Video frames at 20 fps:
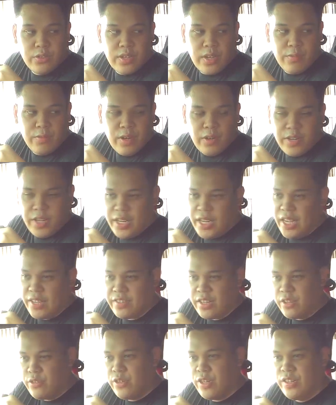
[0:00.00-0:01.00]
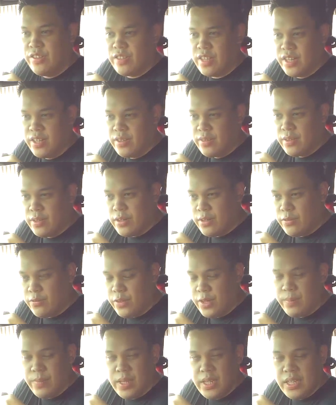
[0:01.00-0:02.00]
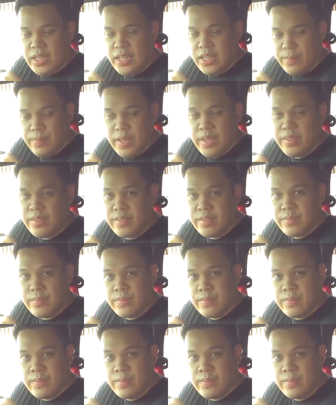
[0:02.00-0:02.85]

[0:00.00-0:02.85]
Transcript: I found that the SR3s fit me the best